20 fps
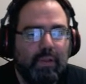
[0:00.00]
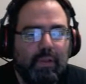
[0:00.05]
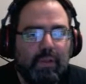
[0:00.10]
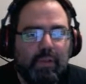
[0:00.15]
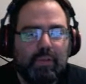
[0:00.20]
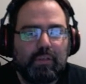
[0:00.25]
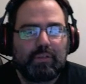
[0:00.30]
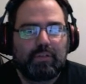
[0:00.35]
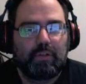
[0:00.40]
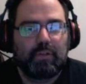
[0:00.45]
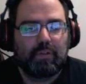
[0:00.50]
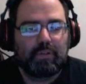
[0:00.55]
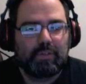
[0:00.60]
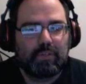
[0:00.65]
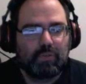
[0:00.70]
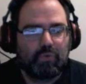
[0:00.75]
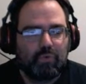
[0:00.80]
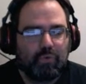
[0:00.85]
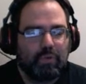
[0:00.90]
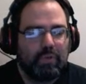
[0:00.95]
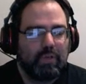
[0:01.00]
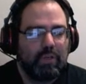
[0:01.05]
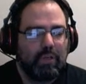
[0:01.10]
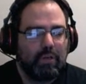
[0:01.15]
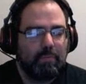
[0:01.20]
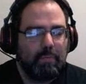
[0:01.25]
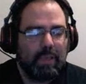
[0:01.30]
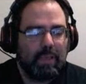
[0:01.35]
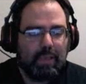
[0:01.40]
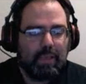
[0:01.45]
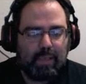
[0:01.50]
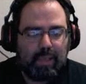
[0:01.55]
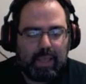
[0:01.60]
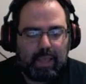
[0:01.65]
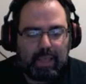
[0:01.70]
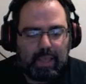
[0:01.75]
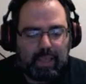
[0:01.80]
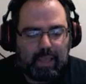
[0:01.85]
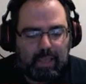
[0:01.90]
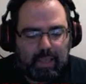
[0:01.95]
so this is really going to be
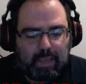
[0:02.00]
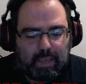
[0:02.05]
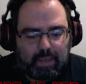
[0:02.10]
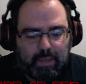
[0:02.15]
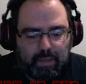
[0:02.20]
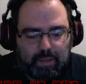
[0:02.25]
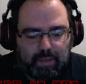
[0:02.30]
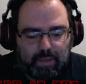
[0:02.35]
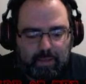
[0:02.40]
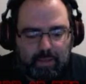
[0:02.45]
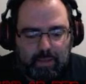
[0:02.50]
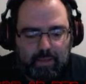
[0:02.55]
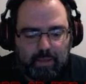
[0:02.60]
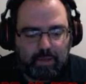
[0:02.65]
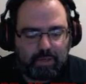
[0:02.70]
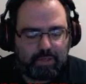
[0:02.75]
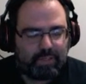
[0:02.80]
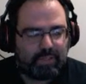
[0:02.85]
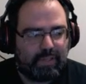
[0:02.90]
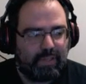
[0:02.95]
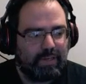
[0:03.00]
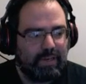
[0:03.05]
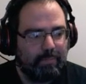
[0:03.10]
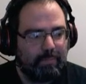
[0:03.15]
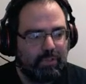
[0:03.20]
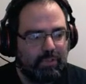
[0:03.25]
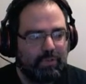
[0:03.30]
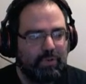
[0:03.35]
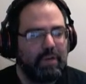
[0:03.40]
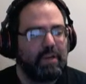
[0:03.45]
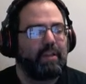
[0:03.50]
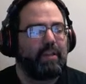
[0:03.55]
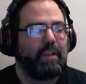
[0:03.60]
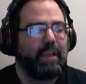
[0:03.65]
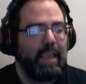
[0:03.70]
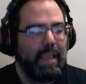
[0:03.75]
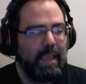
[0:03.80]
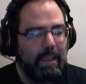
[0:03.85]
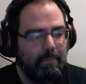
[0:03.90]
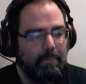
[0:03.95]
a you know, just to demonstrate the
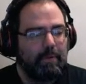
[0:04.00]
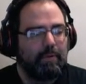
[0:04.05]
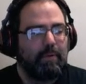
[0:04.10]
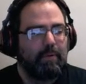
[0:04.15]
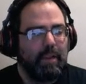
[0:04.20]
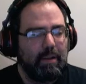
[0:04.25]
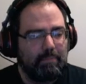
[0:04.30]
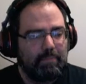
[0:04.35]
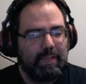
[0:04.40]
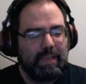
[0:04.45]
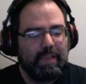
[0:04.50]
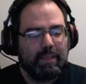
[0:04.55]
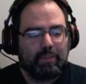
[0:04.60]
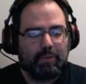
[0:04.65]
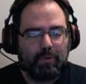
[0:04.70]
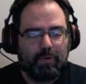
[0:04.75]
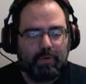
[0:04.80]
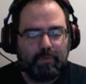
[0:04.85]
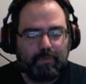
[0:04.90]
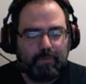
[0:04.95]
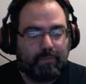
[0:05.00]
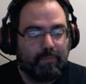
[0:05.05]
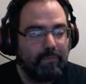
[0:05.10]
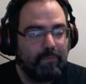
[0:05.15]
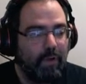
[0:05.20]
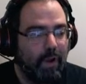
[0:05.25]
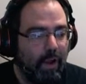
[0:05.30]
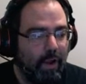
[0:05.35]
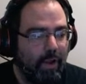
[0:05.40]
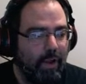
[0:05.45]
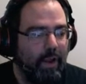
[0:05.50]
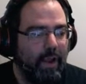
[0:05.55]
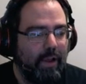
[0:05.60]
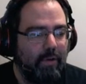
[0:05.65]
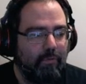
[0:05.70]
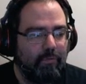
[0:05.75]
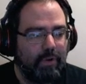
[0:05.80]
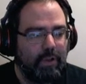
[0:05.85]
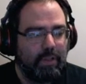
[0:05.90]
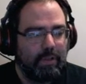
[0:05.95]
game and, and play through it for fun,
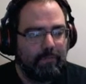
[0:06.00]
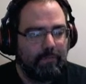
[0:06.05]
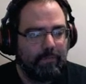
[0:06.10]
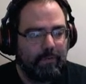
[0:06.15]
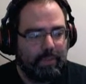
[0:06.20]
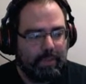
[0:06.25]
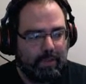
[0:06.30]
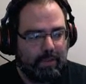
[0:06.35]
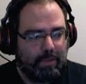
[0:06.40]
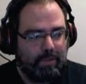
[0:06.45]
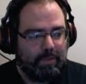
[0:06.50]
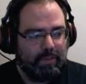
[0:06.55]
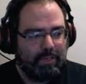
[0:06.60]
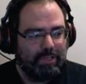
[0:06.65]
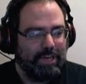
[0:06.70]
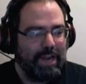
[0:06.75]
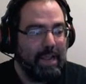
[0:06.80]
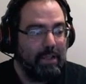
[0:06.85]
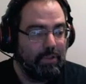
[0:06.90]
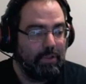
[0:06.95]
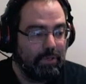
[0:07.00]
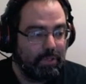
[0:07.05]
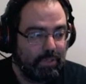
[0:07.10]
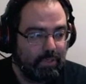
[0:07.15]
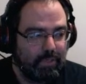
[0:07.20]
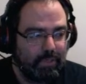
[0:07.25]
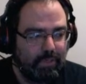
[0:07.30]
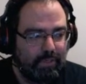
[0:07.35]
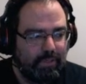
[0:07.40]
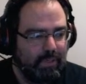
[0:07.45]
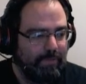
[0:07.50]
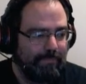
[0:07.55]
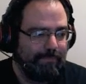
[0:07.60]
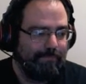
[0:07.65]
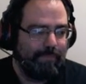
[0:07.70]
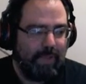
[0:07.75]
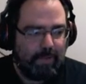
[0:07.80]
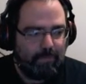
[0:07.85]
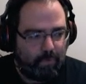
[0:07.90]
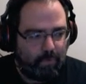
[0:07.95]
not really for the, the challenge, because I've,
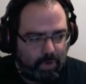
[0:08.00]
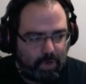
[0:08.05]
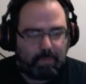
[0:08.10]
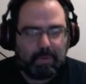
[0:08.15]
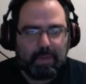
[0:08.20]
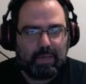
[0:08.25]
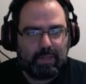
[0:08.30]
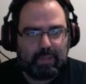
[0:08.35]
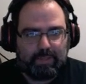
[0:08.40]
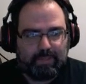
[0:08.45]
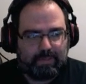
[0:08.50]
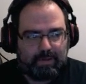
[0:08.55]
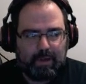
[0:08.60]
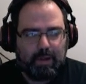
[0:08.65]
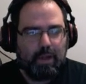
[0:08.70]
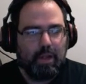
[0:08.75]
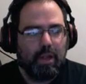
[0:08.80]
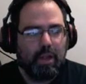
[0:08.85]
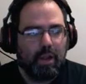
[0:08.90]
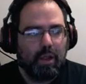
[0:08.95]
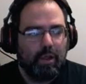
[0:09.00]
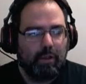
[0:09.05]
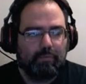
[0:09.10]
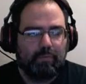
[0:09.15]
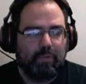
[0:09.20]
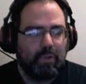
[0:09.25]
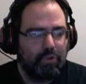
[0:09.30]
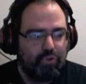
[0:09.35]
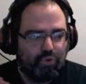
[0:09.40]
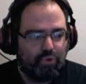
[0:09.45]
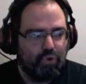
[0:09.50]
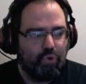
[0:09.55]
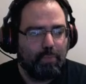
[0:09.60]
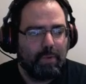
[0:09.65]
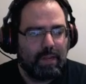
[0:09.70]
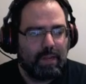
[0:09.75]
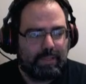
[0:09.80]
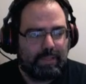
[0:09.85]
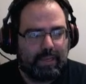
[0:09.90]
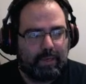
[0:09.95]
I've already beaten this enough, too
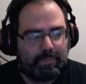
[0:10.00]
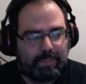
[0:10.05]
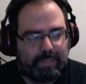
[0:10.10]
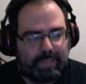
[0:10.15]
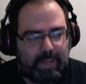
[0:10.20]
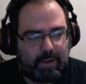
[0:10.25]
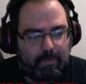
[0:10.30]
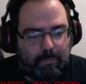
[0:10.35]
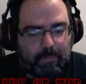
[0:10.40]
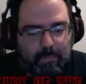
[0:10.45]
many times to count.